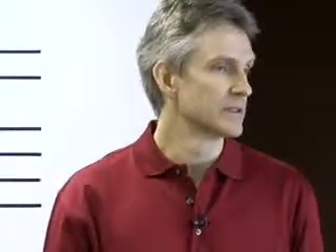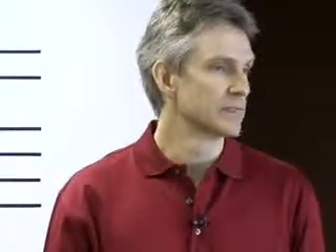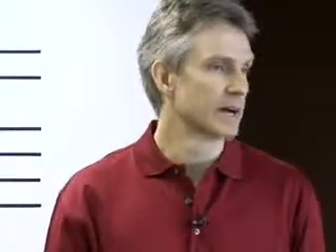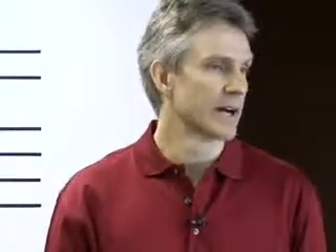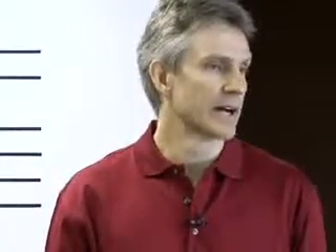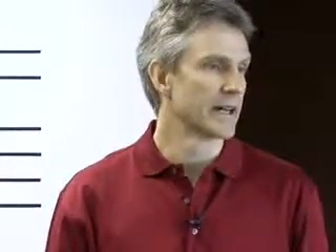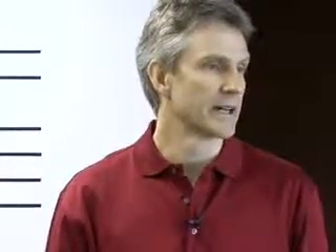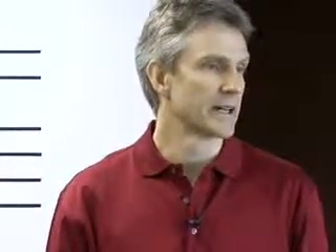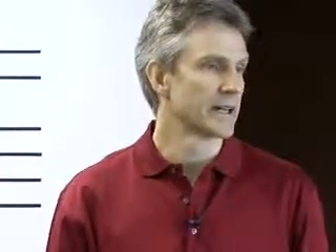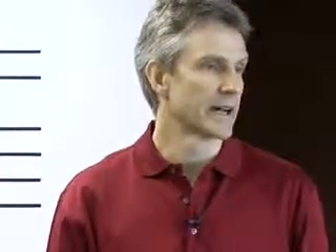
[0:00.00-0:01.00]

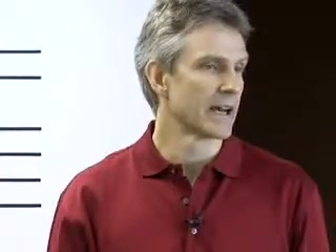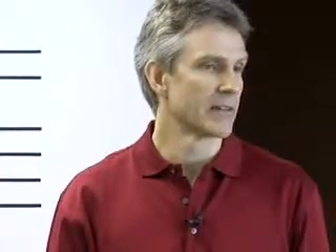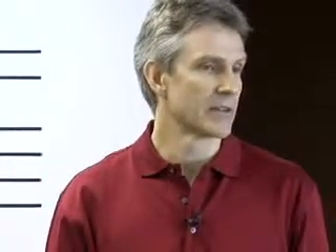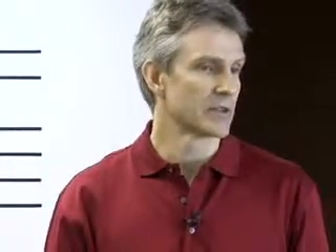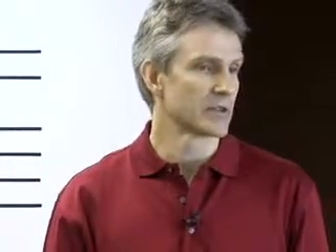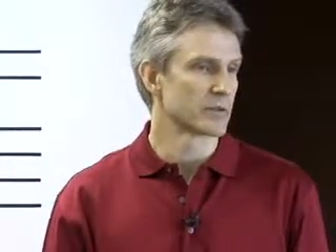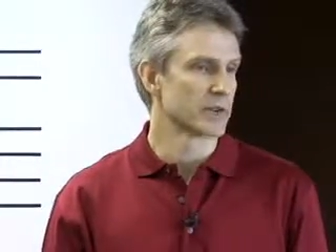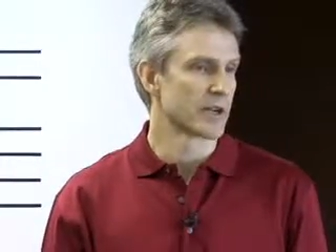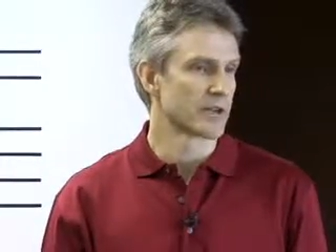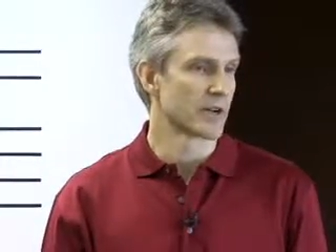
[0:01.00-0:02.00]
by having issues
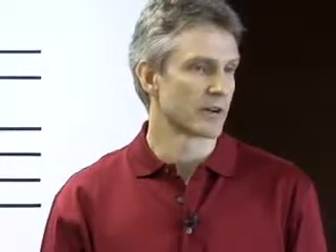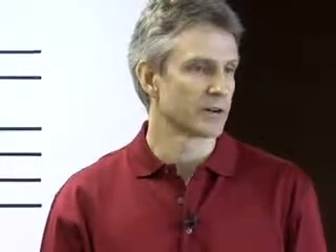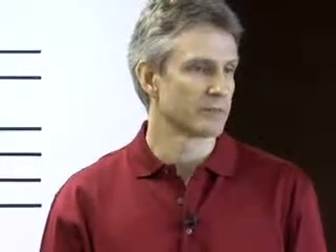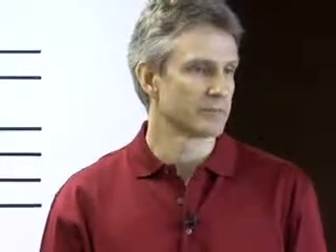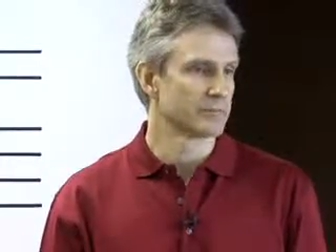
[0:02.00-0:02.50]
with that chakra.